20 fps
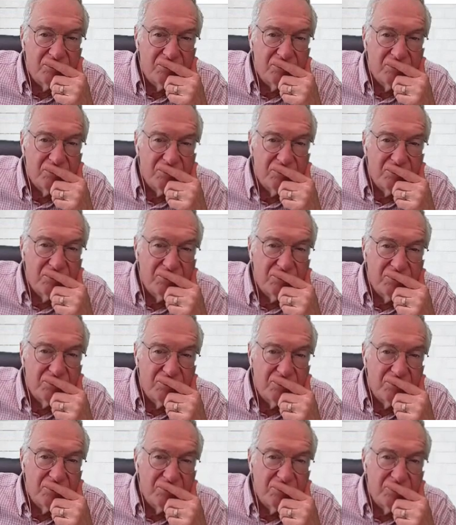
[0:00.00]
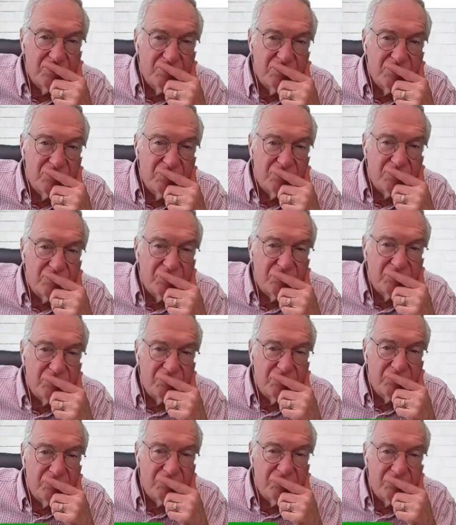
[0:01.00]

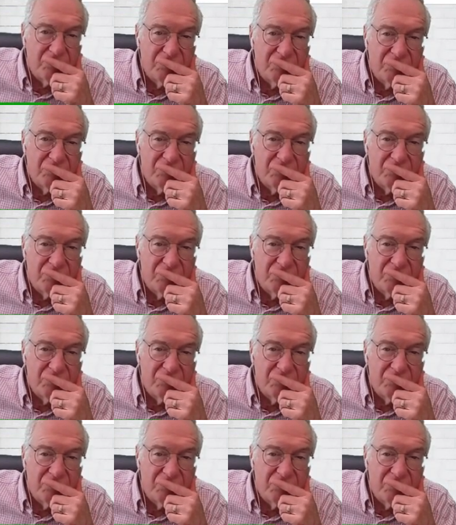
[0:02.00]
[no speech]